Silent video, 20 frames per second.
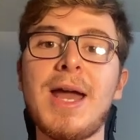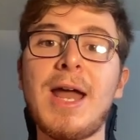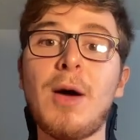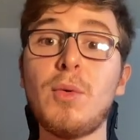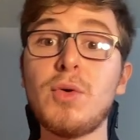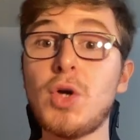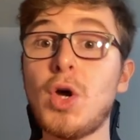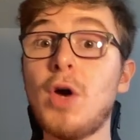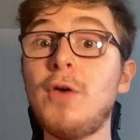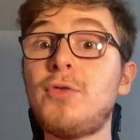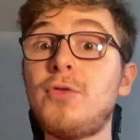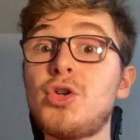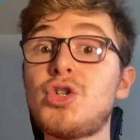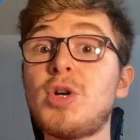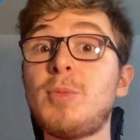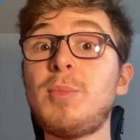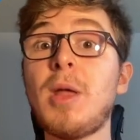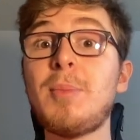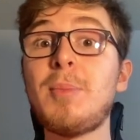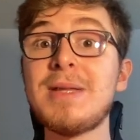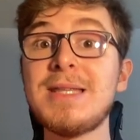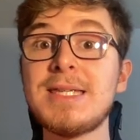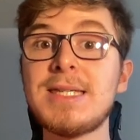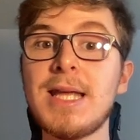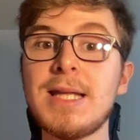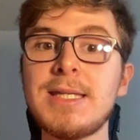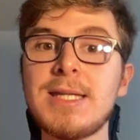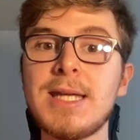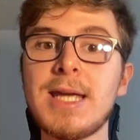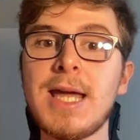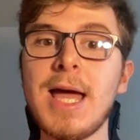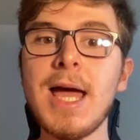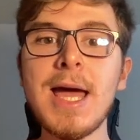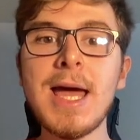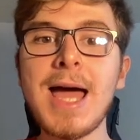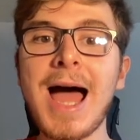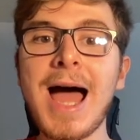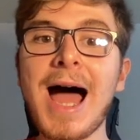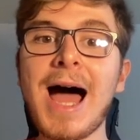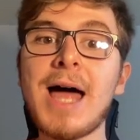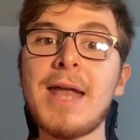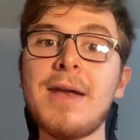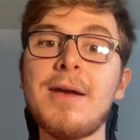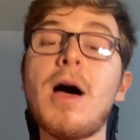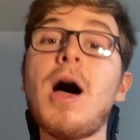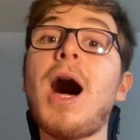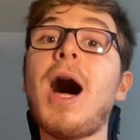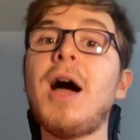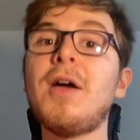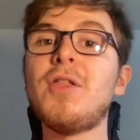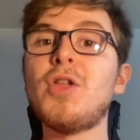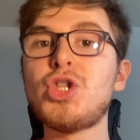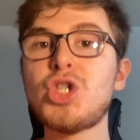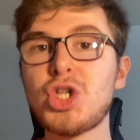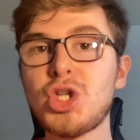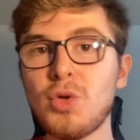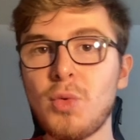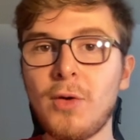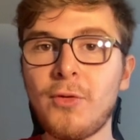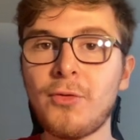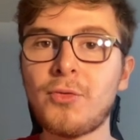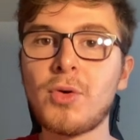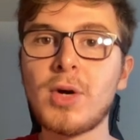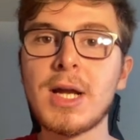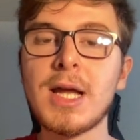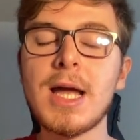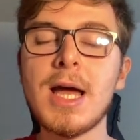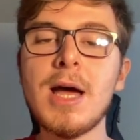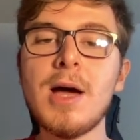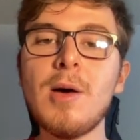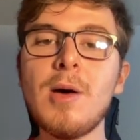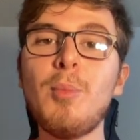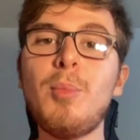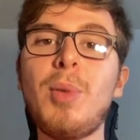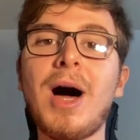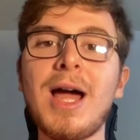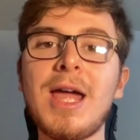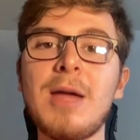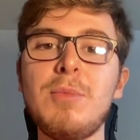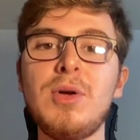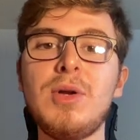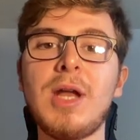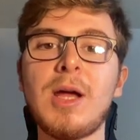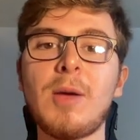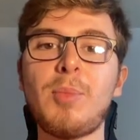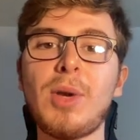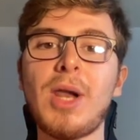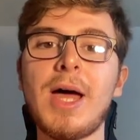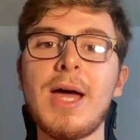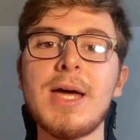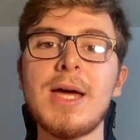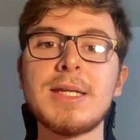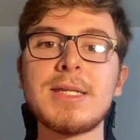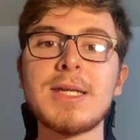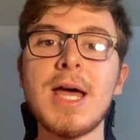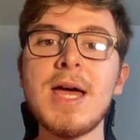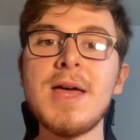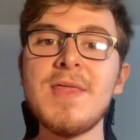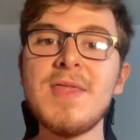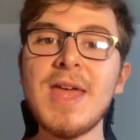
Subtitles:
And I would go for a triple up in City and either two or three Bayern Munich players.